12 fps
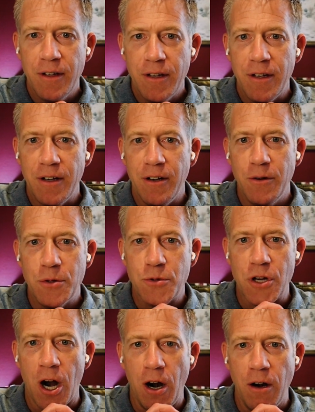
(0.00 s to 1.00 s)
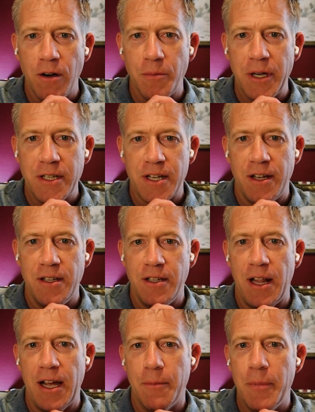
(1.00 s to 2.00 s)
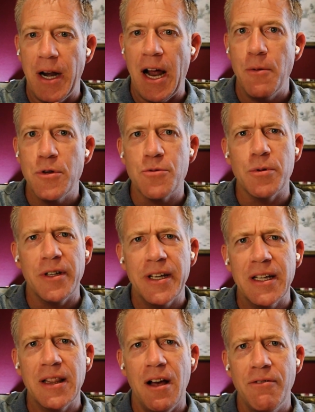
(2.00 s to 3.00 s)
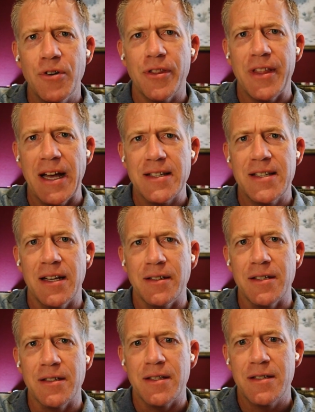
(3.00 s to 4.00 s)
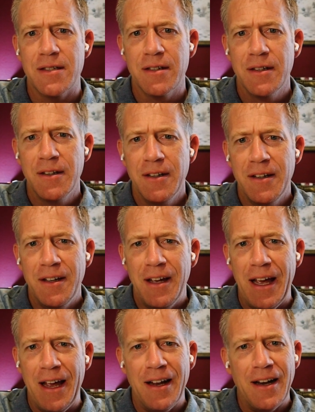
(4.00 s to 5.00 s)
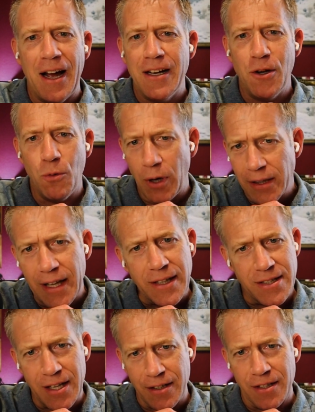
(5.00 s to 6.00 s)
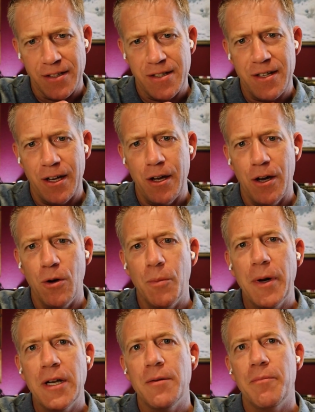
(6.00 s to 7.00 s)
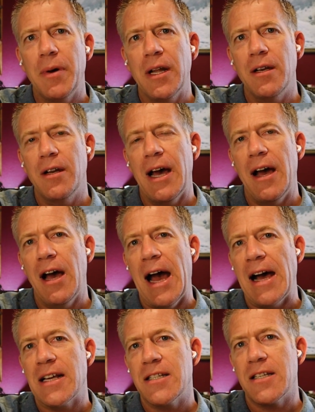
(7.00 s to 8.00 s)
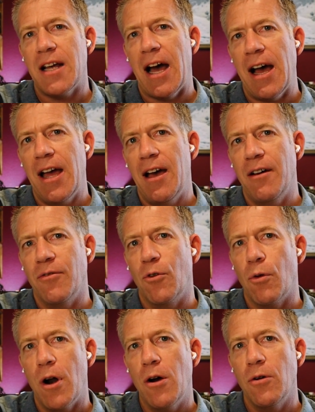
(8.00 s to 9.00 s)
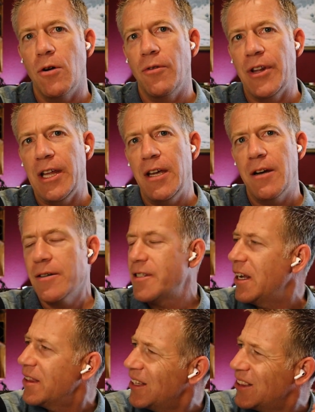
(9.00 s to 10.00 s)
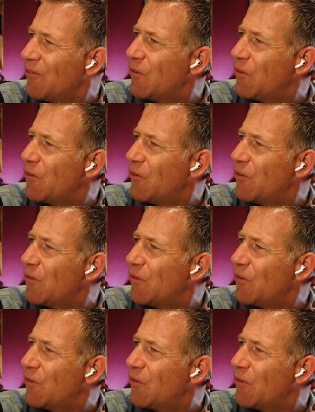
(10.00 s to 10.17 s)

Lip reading: It was hard because but I was really in love with that sentence, and I don't want that sentence to go. But as I have grown over the years, and I think the